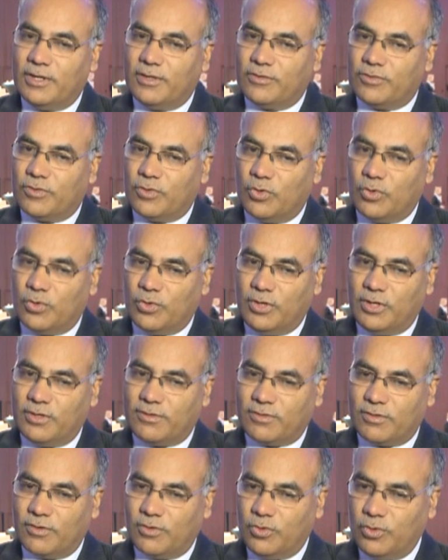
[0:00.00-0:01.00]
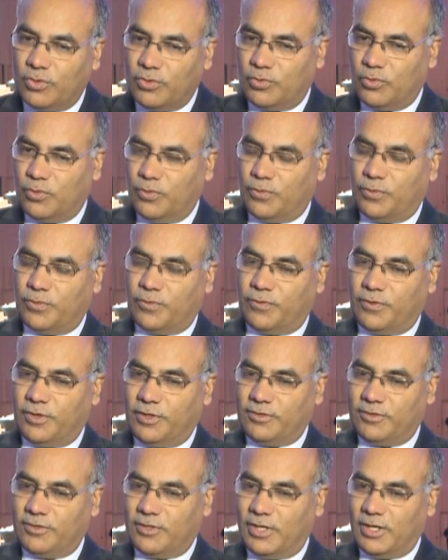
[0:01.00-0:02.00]
So it's good to
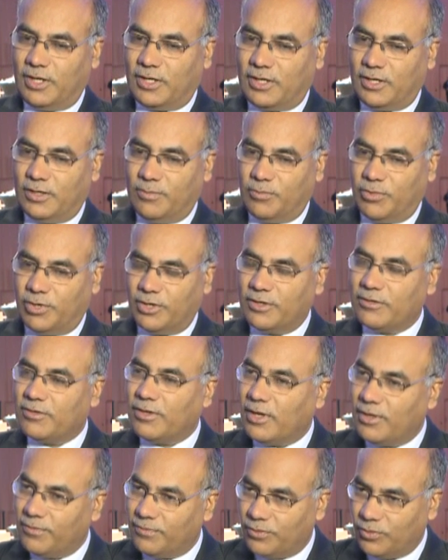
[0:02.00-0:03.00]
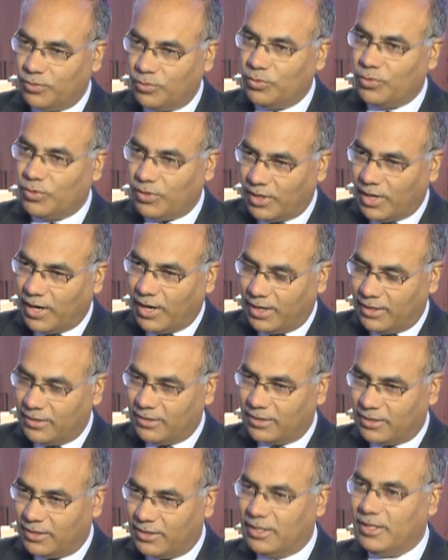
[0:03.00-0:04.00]
first take a bird's eye view at
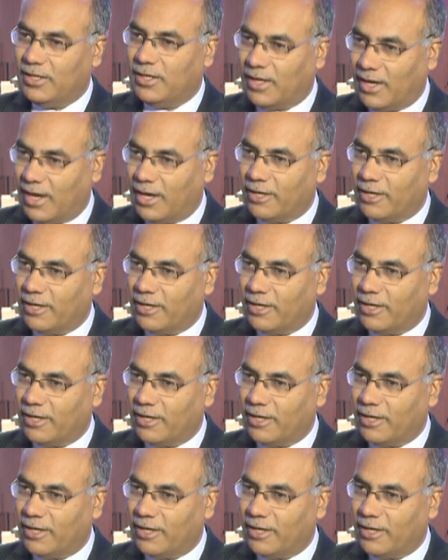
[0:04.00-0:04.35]
the key